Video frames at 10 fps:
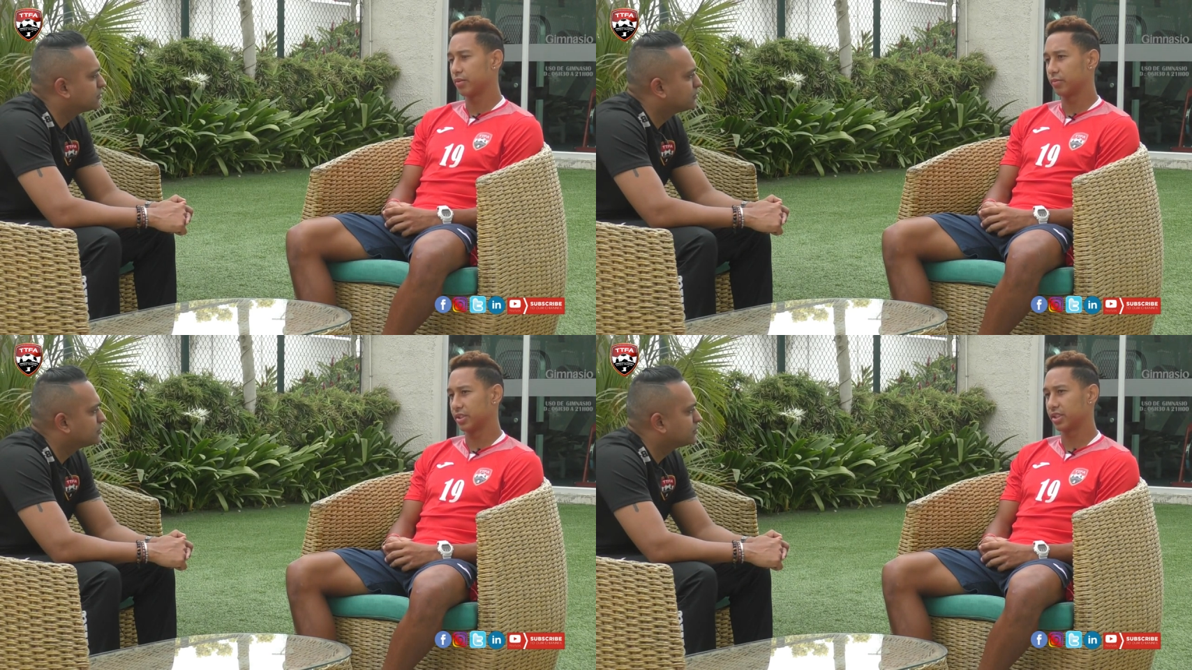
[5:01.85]

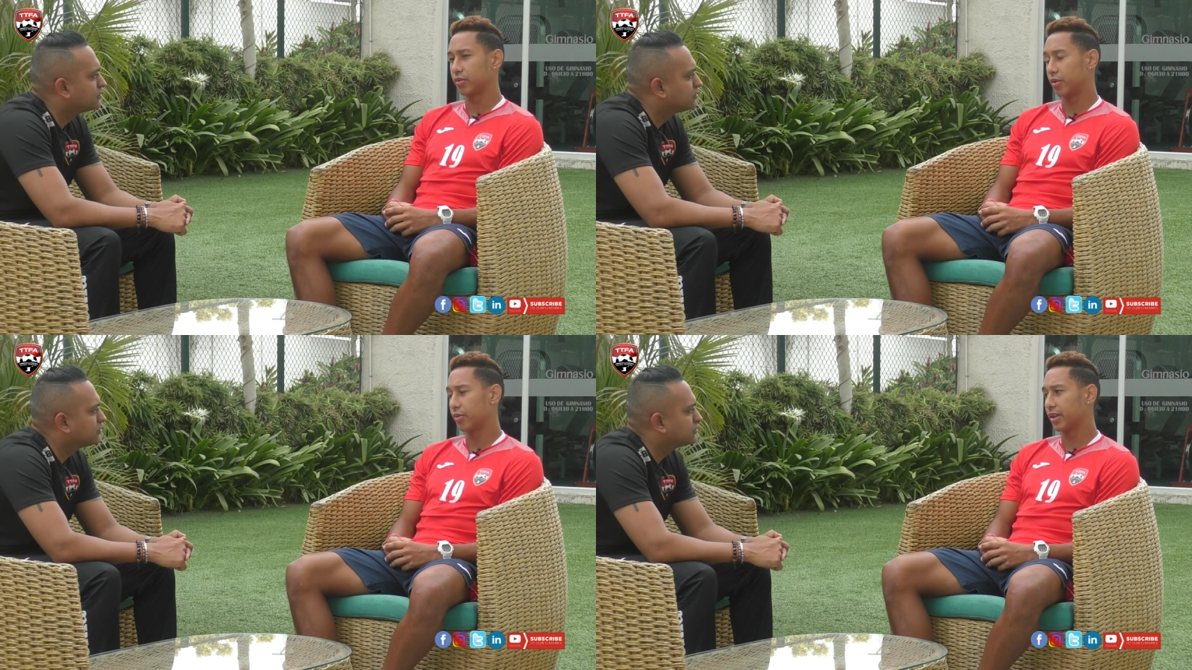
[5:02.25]
Speaker 1: just
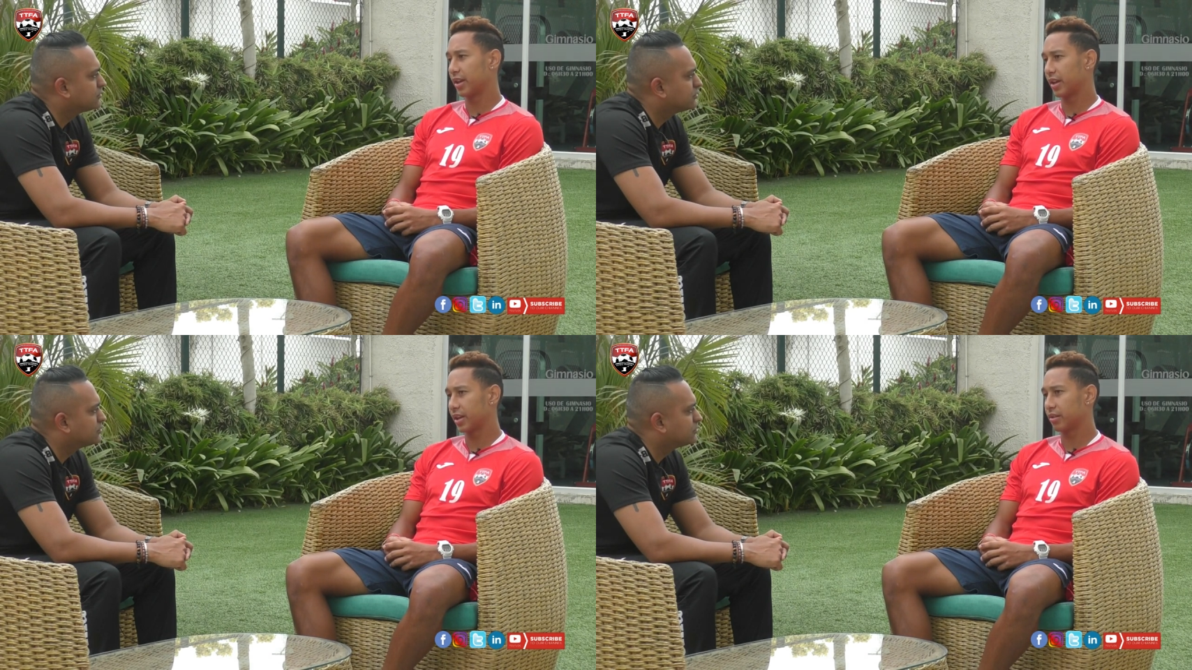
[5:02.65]
go out
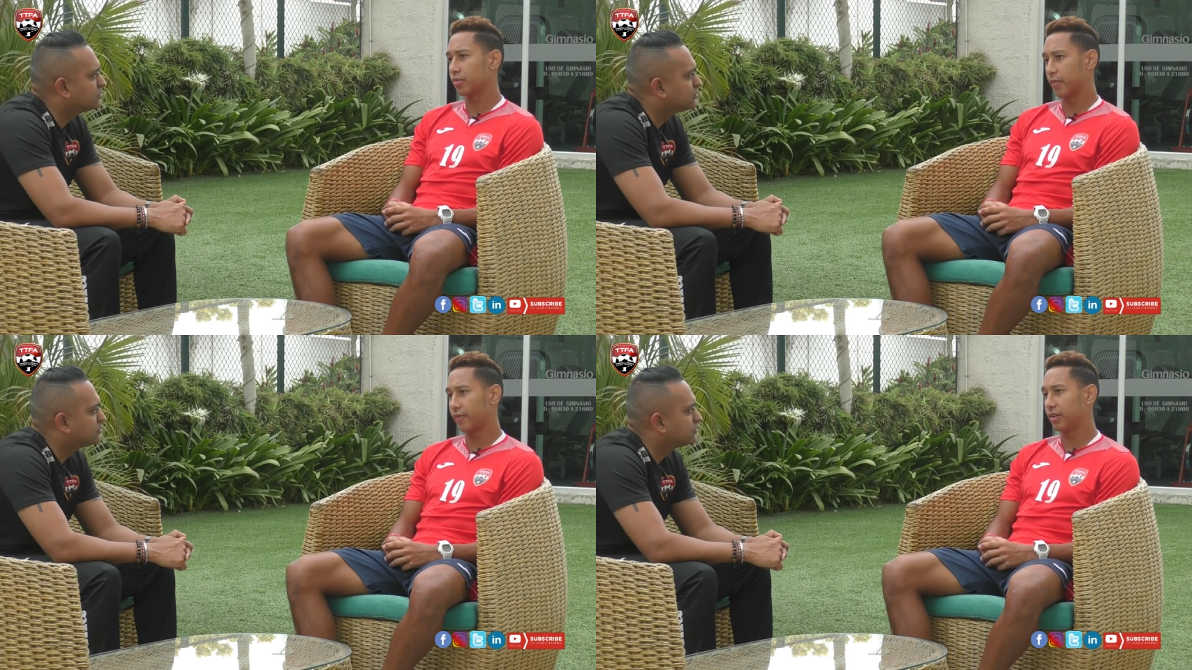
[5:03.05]
there and
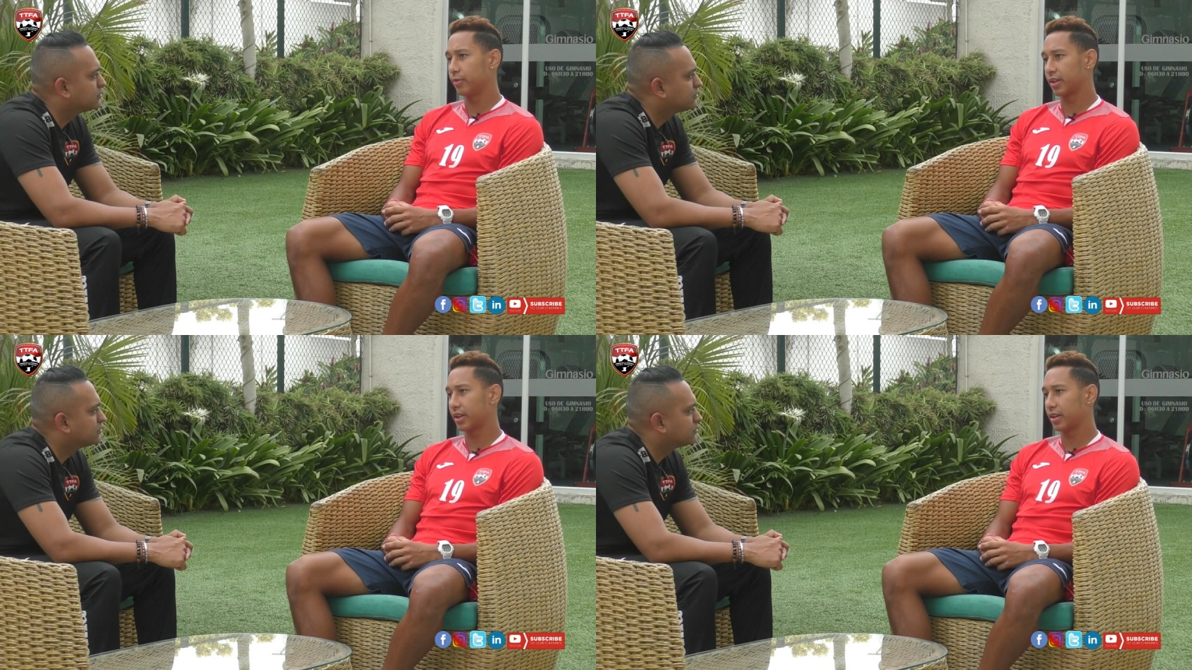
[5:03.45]
hopefully we
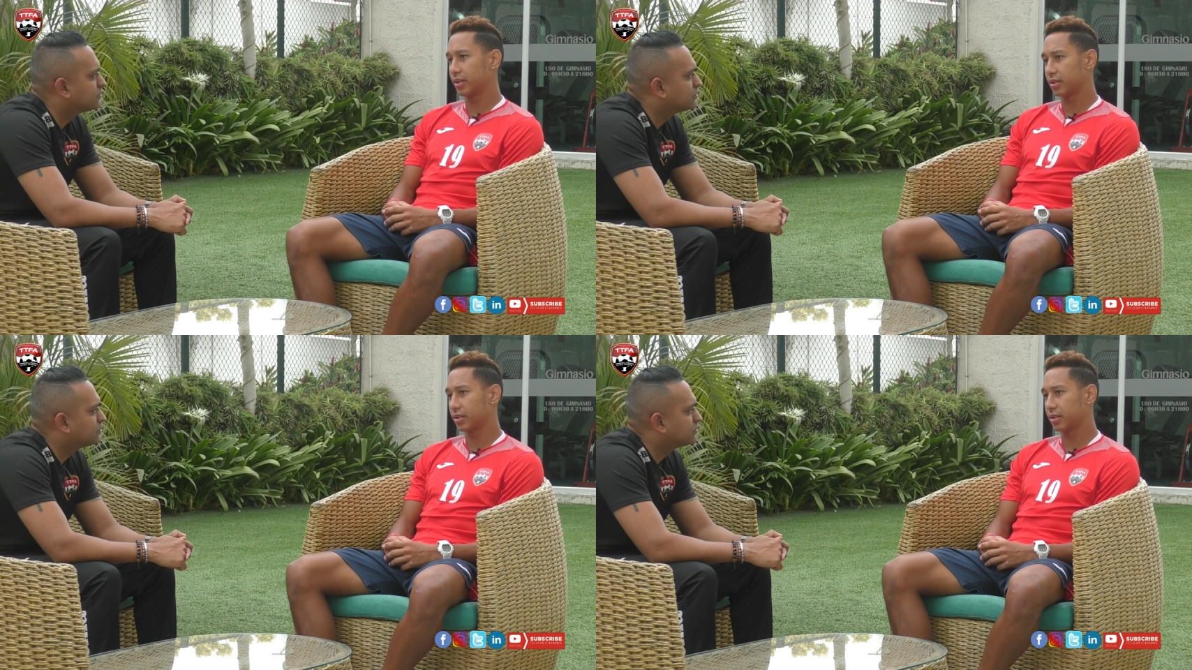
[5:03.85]
can